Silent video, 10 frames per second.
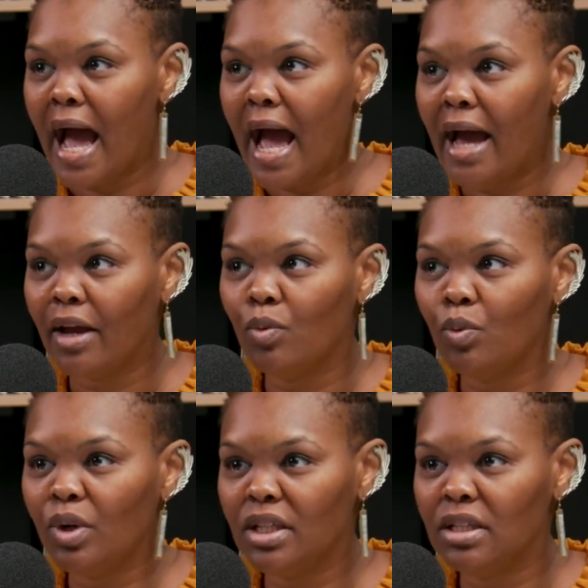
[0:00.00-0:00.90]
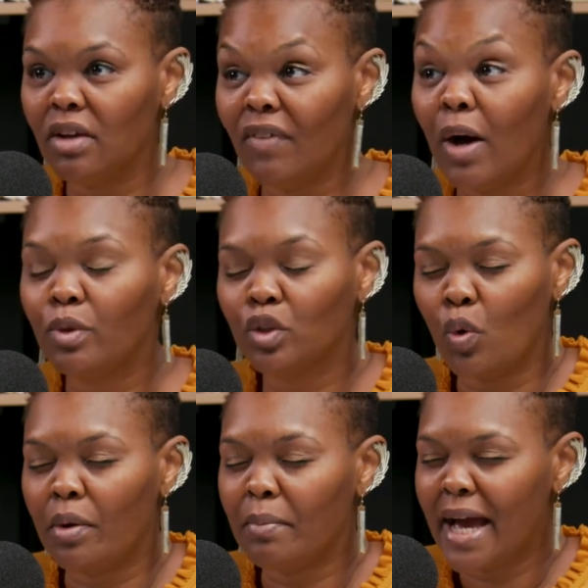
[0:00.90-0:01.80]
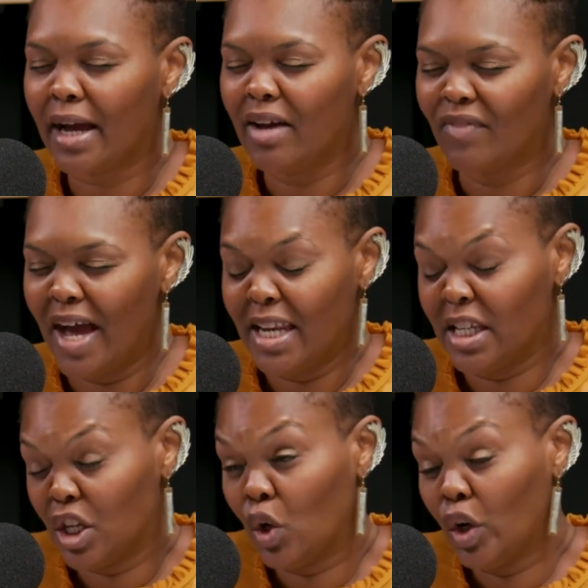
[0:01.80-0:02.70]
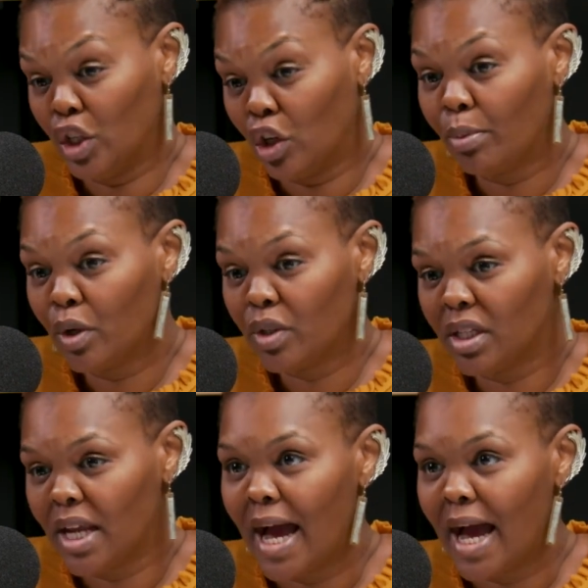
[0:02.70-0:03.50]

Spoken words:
I wouldn't, if I was going back, if I had to tell a younger person,